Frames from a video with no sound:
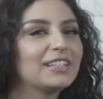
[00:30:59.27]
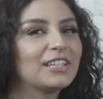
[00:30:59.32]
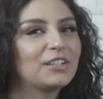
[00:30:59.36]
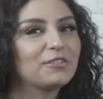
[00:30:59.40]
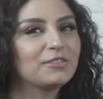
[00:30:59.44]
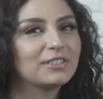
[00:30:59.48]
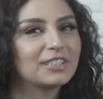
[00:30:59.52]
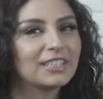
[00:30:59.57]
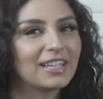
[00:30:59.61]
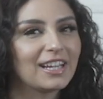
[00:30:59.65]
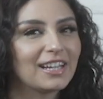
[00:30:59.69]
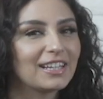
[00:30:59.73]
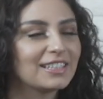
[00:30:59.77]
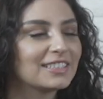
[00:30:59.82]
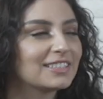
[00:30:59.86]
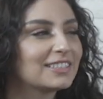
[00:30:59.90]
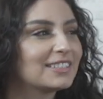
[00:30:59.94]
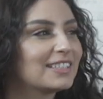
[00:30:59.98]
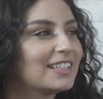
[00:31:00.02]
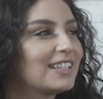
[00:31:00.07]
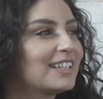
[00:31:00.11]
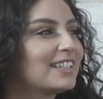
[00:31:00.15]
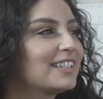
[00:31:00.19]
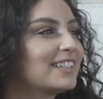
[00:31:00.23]
Liquitex.
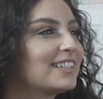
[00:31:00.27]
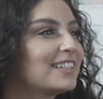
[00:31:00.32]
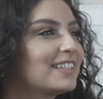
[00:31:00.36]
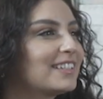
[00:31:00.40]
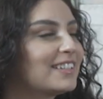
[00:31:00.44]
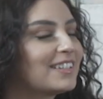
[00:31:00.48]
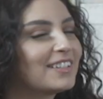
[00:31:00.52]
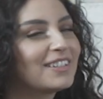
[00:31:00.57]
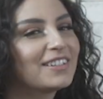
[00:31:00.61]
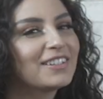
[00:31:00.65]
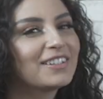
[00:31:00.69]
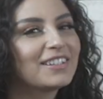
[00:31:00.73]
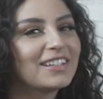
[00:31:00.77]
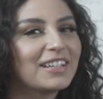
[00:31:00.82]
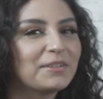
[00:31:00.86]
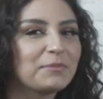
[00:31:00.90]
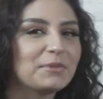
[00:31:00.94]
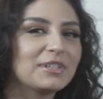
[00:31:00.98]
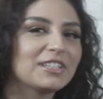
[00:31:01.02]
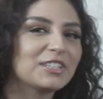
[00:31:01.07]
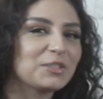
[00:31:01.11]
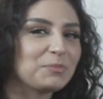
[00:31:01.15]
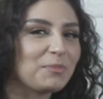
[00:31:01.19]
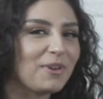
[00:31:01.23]
Give
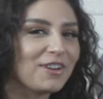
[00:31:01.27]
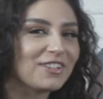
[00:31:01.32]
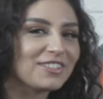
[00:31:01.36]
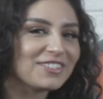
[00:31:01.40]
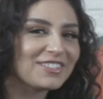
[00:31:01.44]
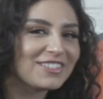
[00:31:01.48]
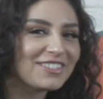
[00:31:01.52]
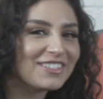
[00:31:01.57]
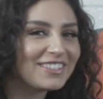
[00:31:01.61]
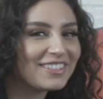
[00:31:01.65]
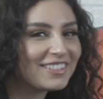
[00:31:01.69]
me a sponsor.